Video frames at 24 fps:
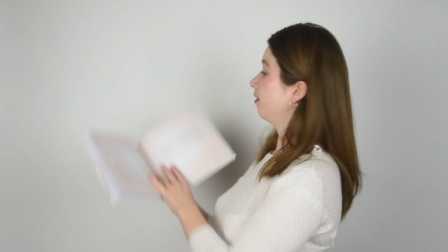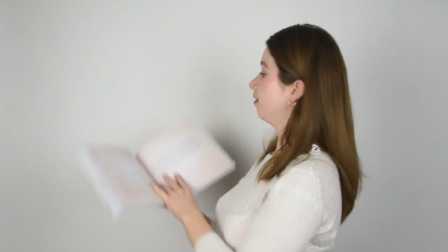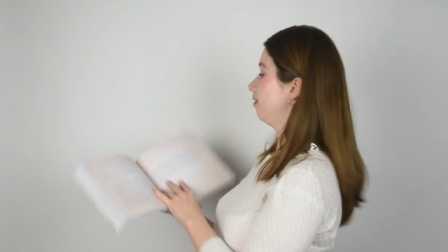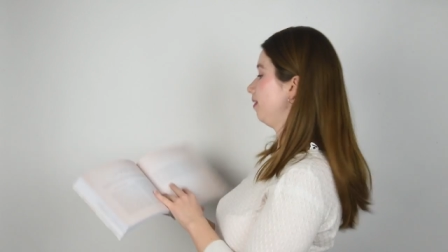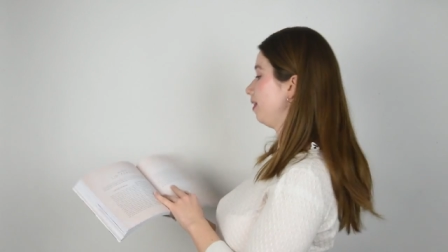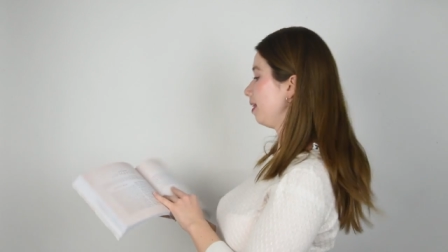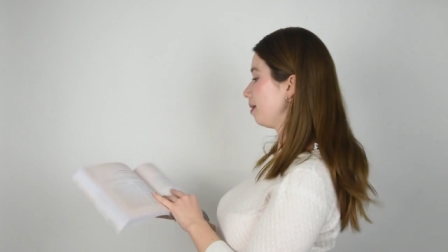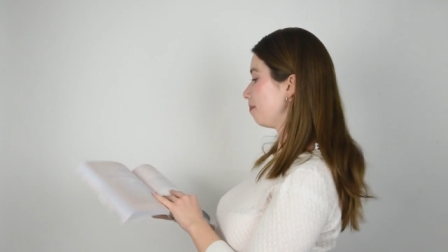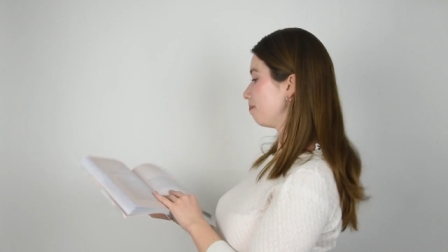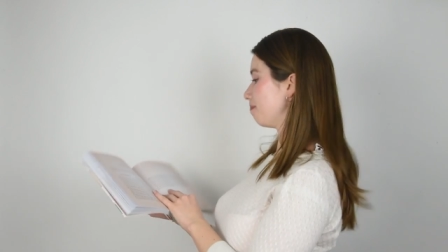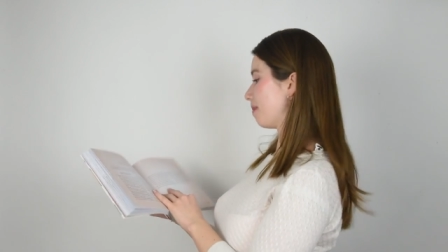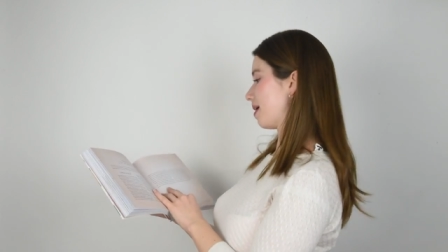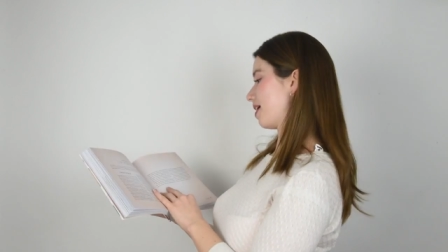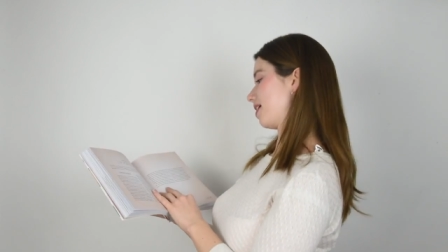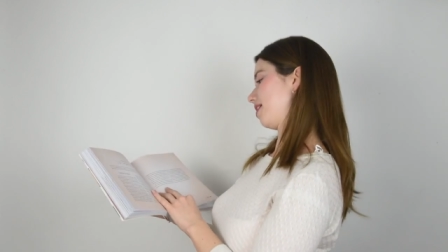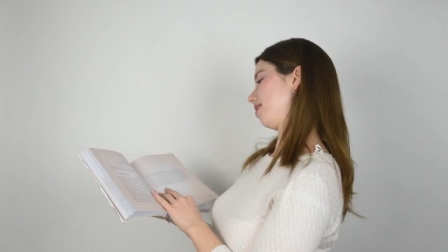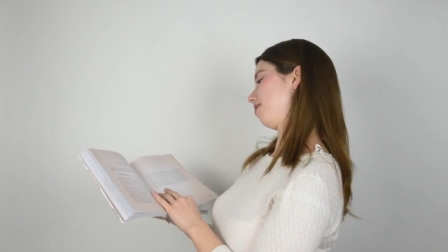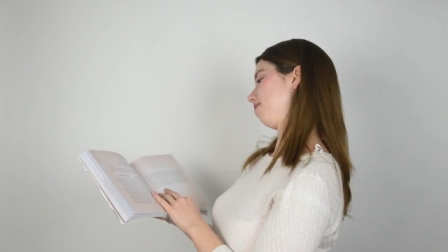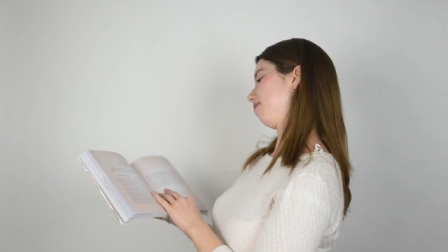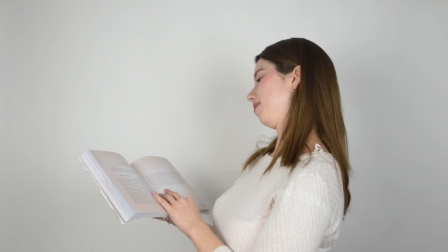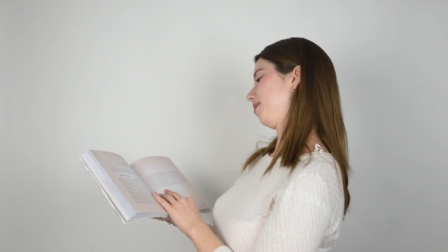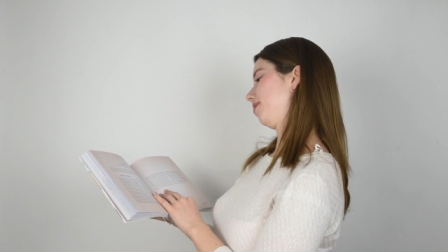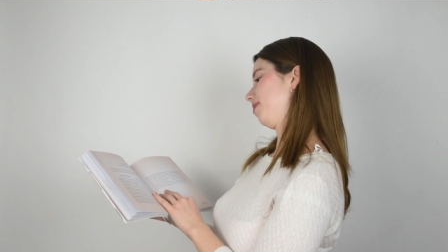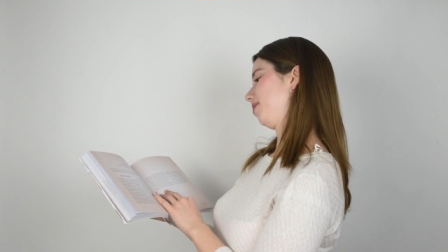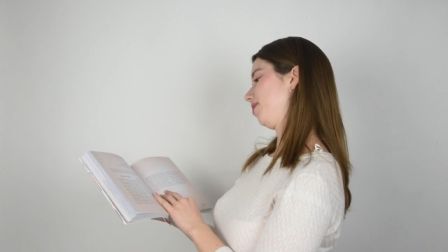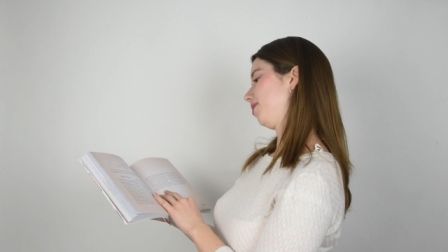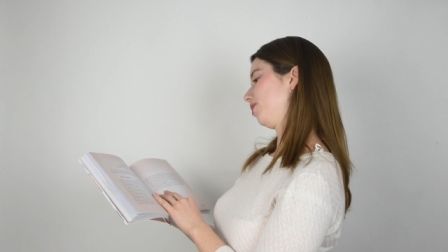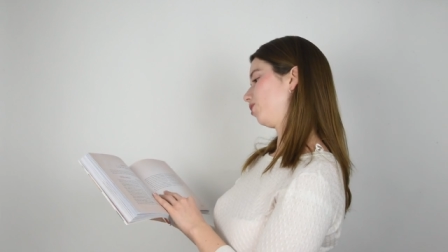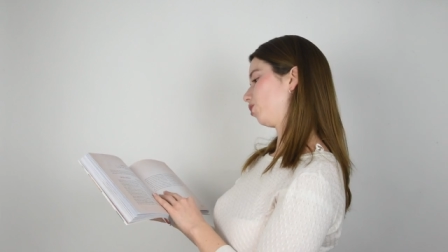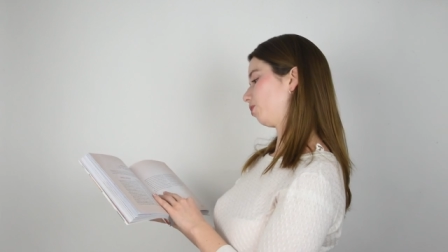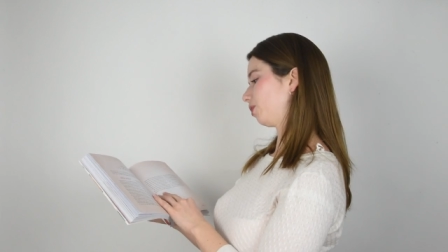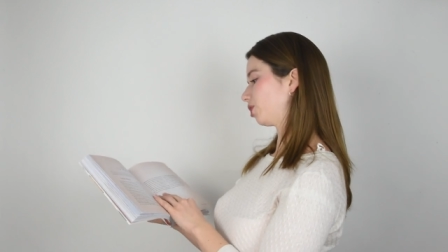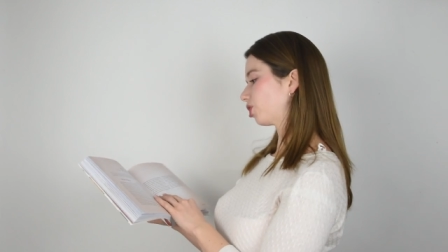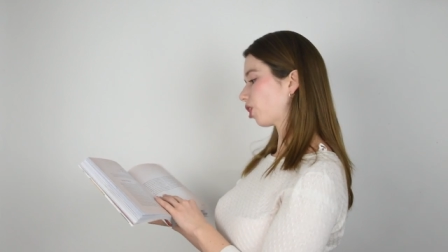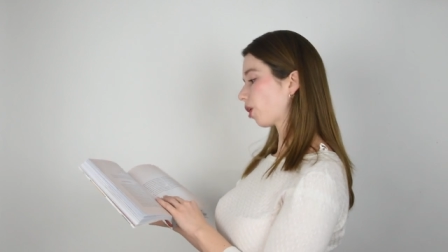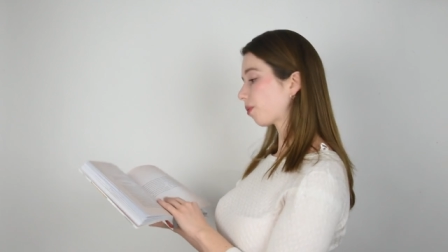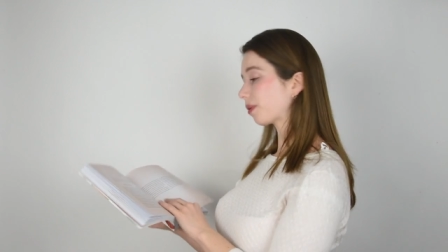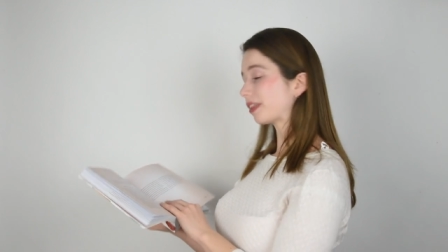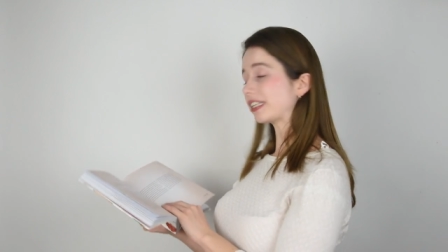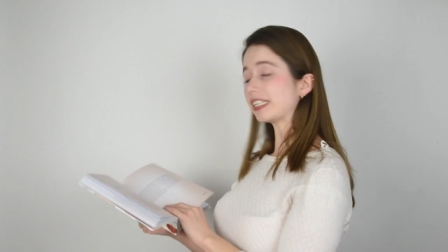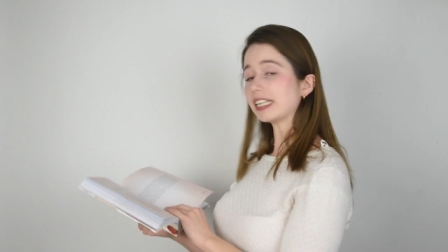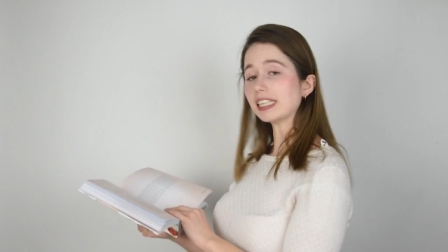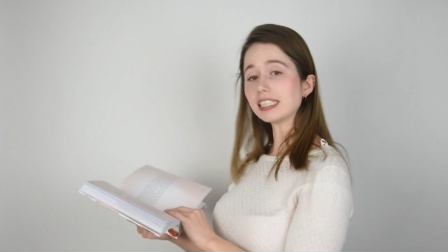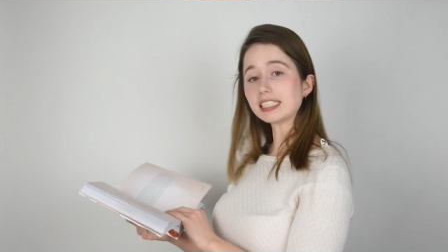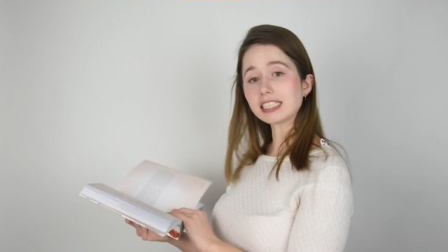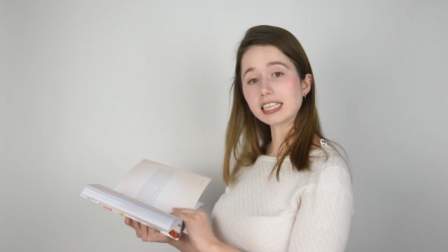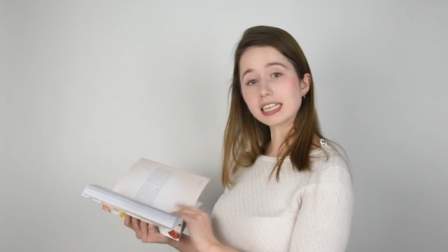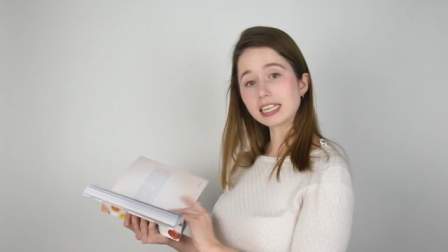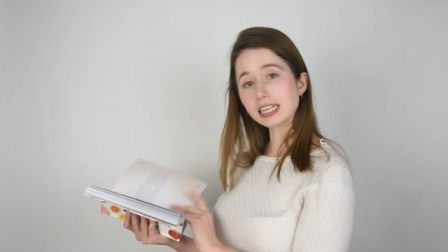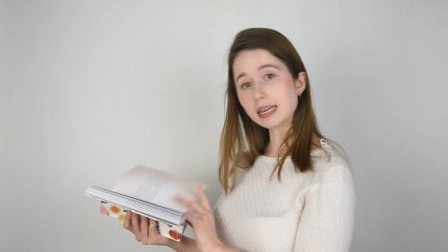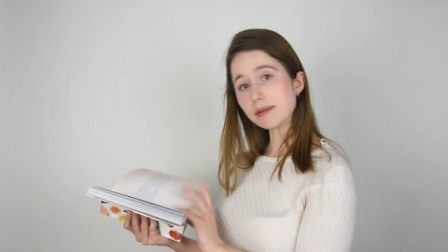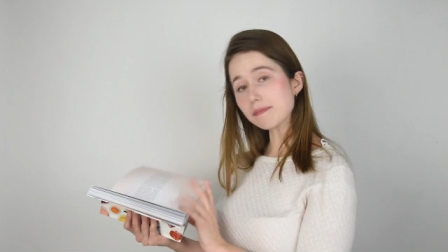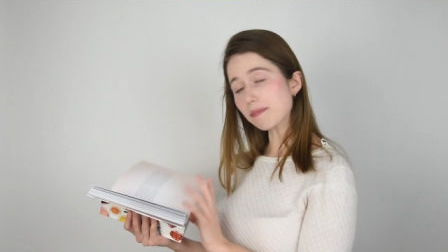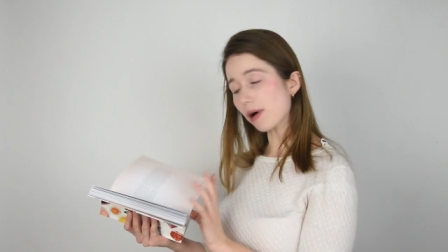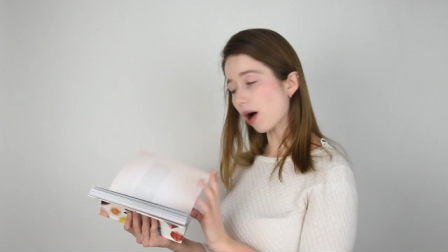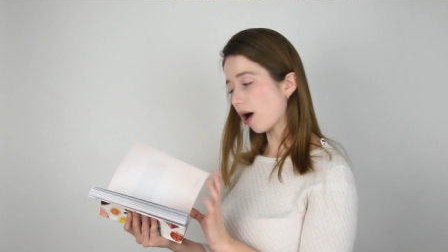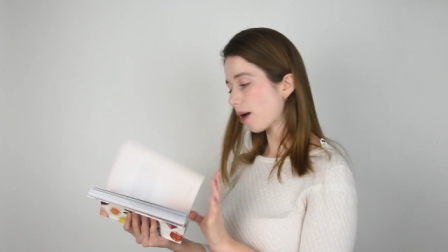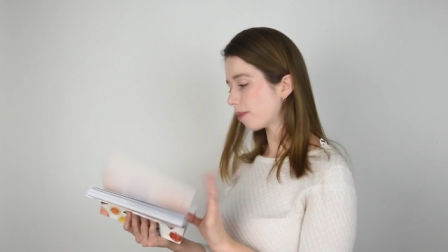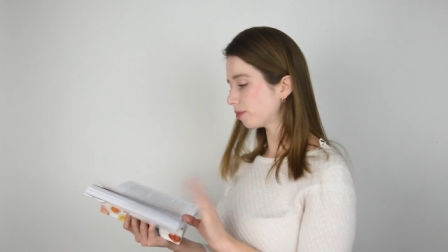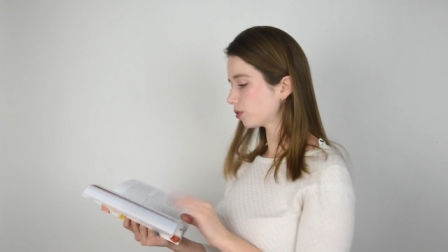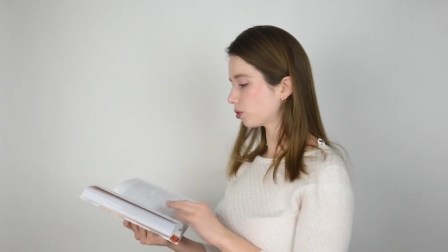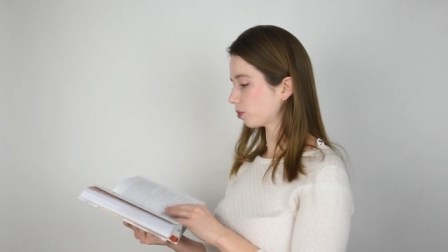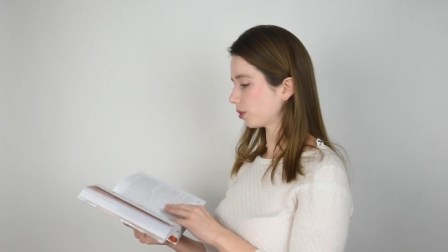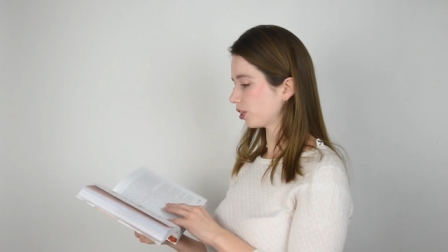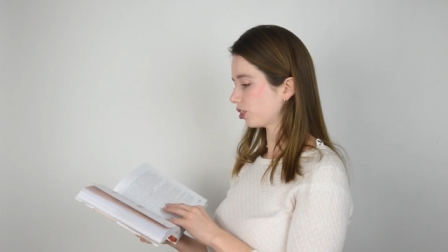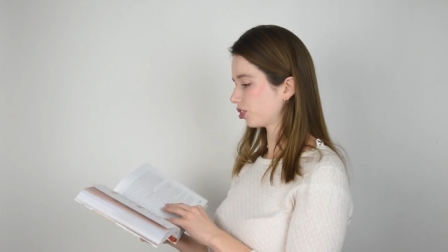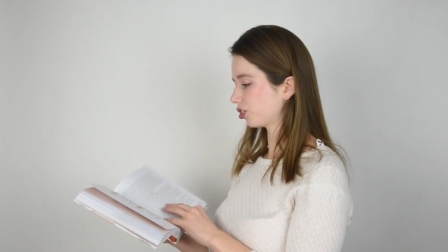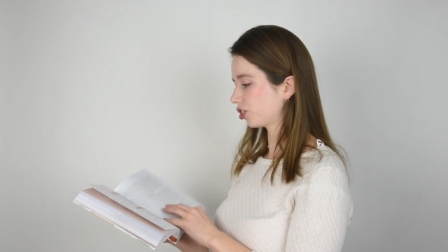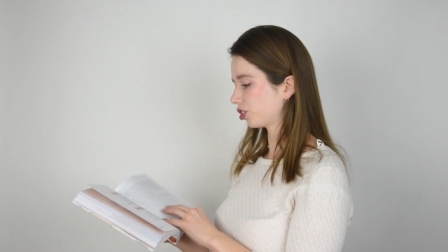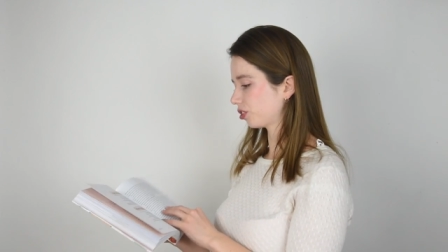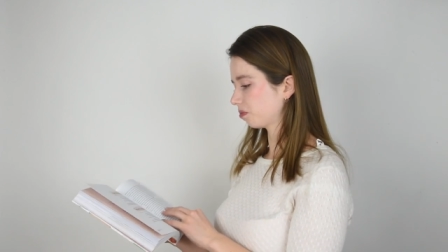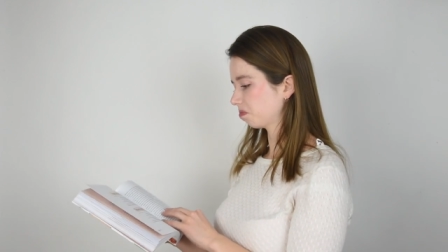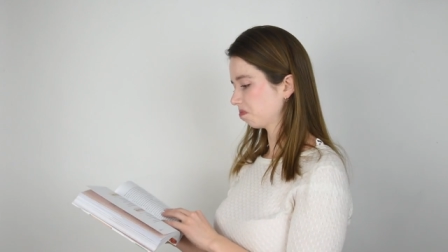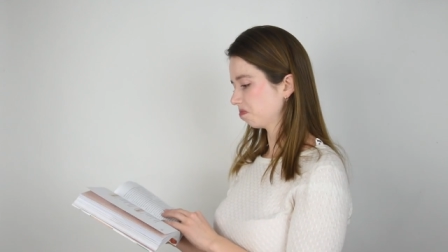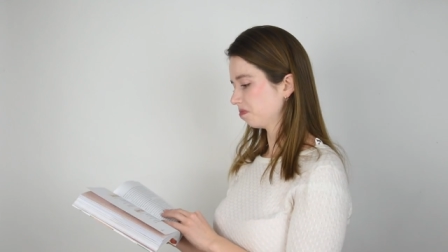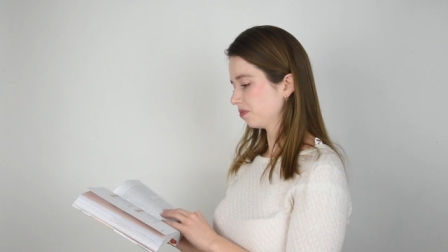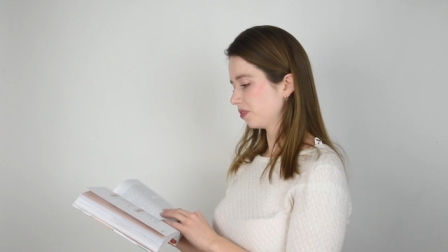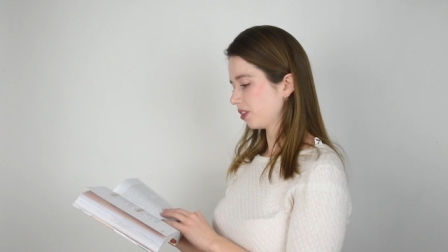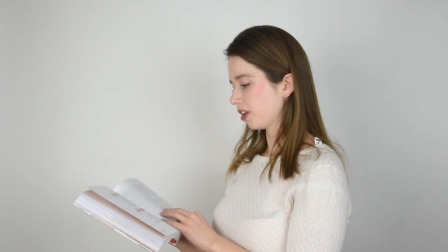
lip makeup so we start with tinted lip balms which